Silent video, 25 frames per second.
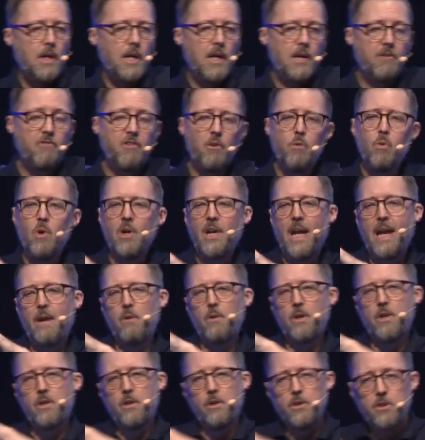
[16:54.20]
if I want
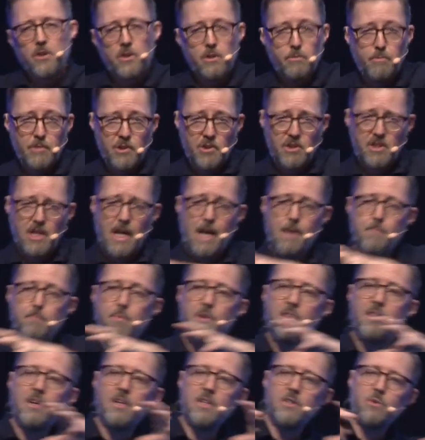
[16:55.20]
our customers to
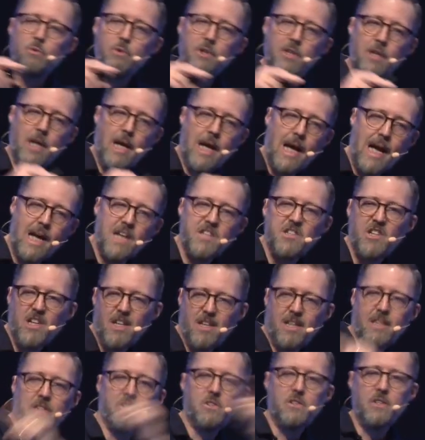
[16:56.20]
empathize with
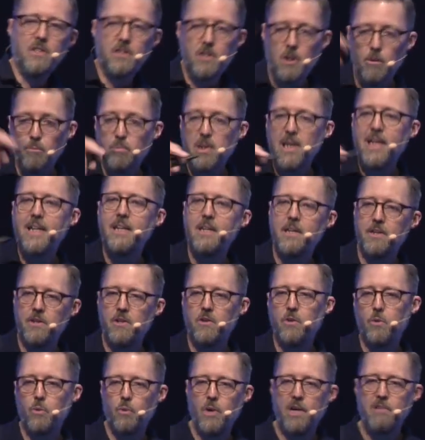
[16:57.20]
Adyen, that's the, completely
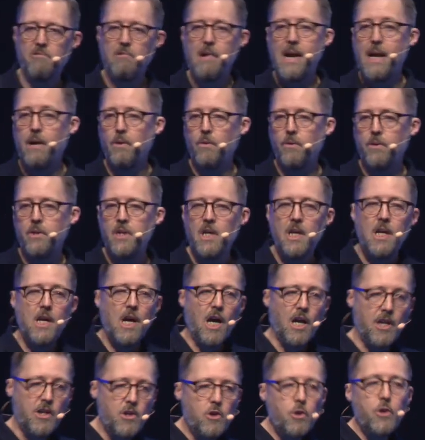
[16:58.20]
the other way around,
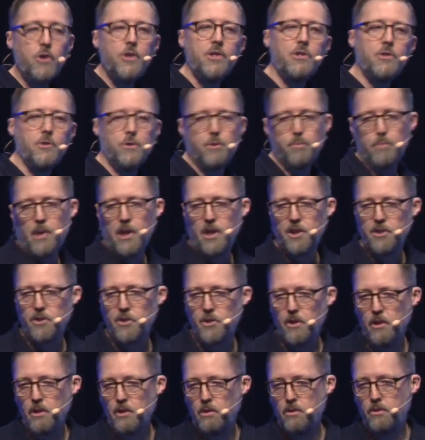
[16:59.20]
I could use pie
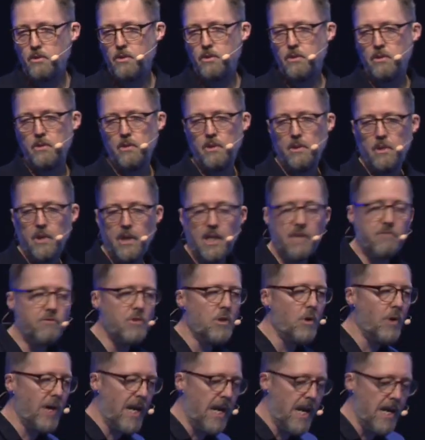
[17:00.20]
charts. Even
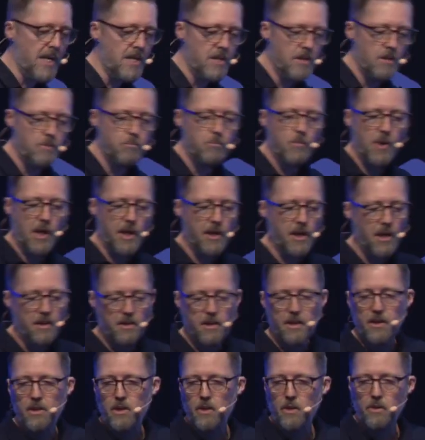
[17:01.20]
though I hate them and I
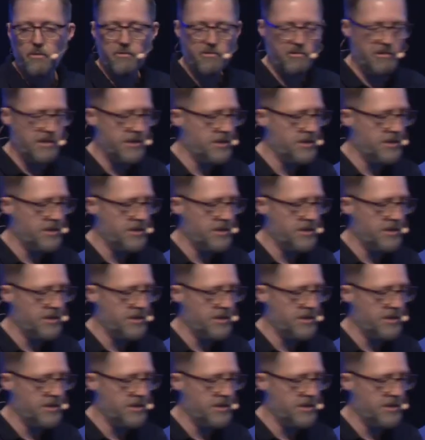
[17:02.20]
think they're not very